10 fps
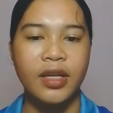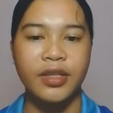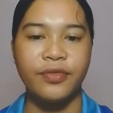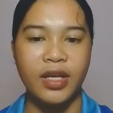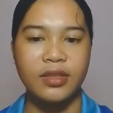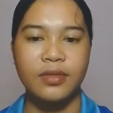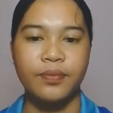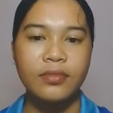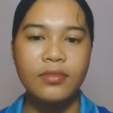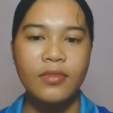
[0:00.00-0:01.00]
artifacts.
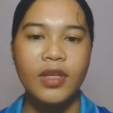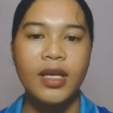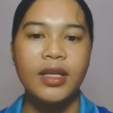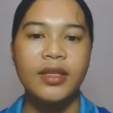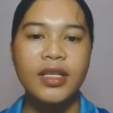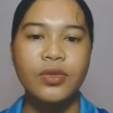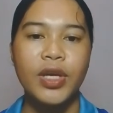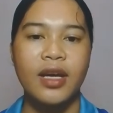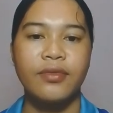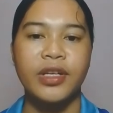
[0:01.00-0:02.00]
Next, we
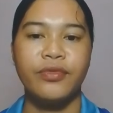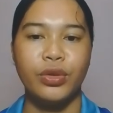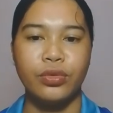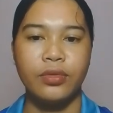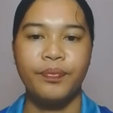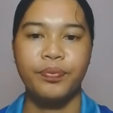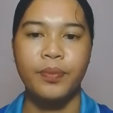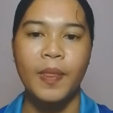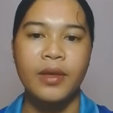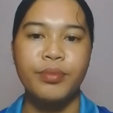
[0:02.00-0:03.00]
have review.
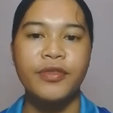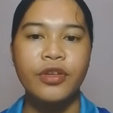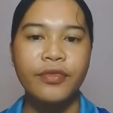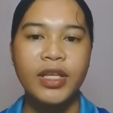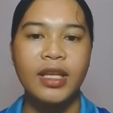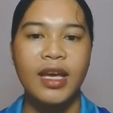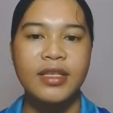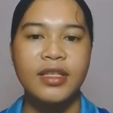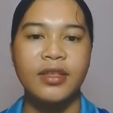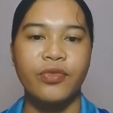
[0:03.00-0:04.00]
Before
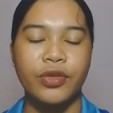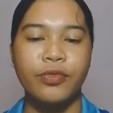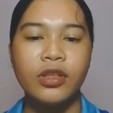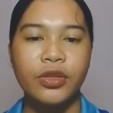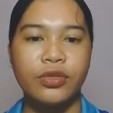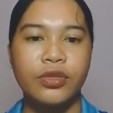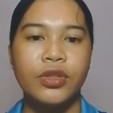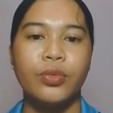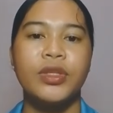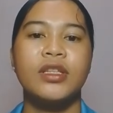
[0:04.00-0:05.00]
finalizing the portfolio,
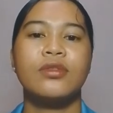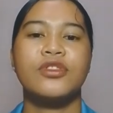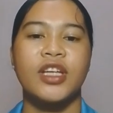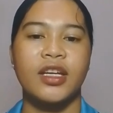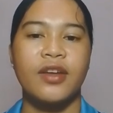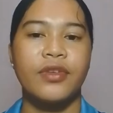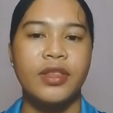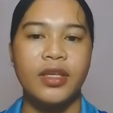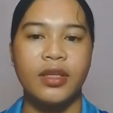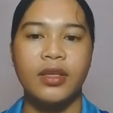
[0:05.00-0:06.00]
we need to check
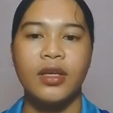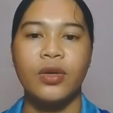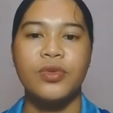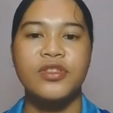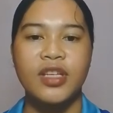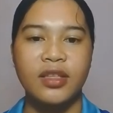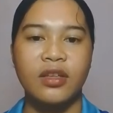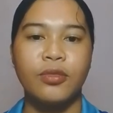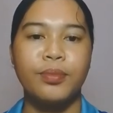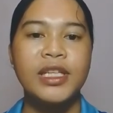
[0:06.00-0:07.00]
everything. We check the
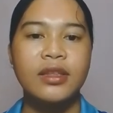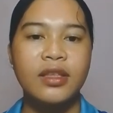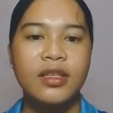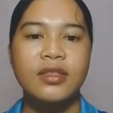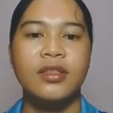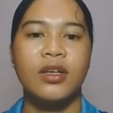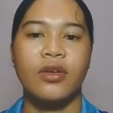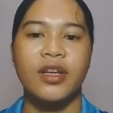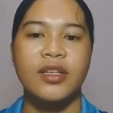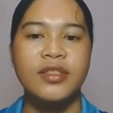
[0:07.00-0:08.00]
completeness,
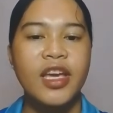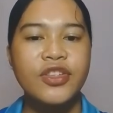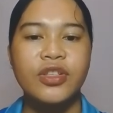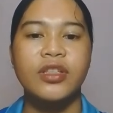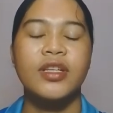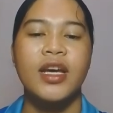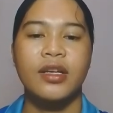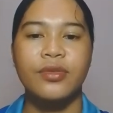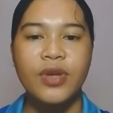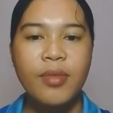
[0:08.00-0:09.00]
organization,
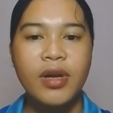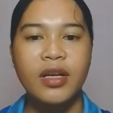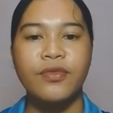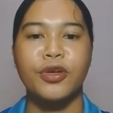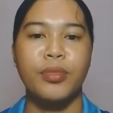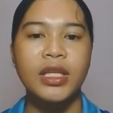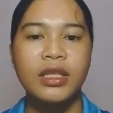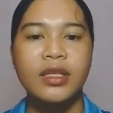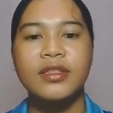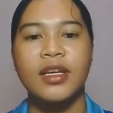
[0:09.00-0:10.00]
grammar,
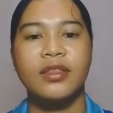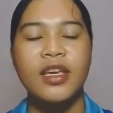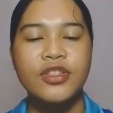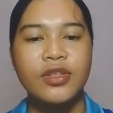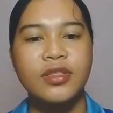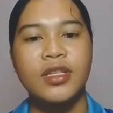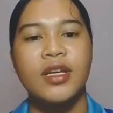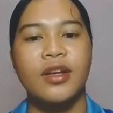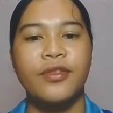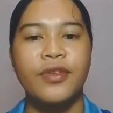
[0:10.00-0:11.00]
formatting, citations,
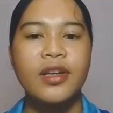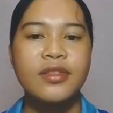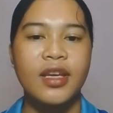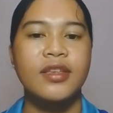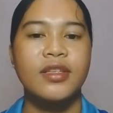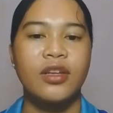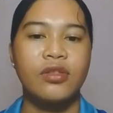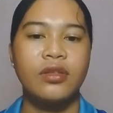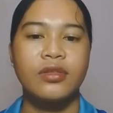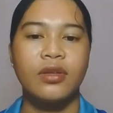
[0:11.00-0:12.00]
references,
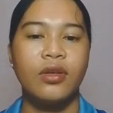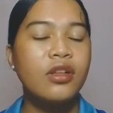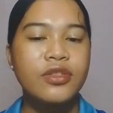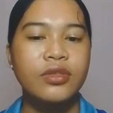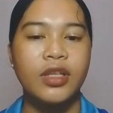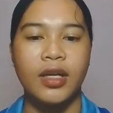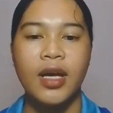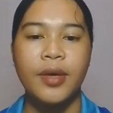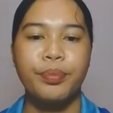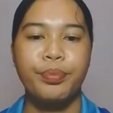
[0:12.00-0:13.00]
and also the
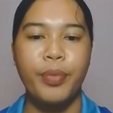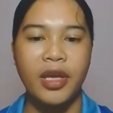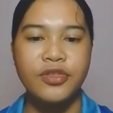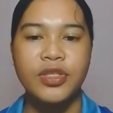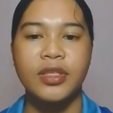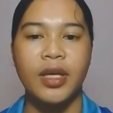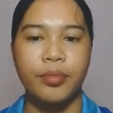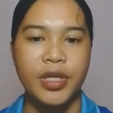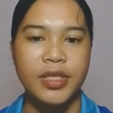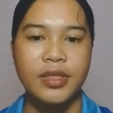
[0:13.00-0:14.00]
page
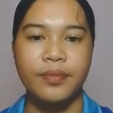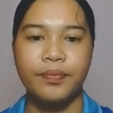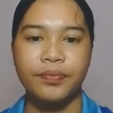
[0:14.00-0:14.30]
numbers.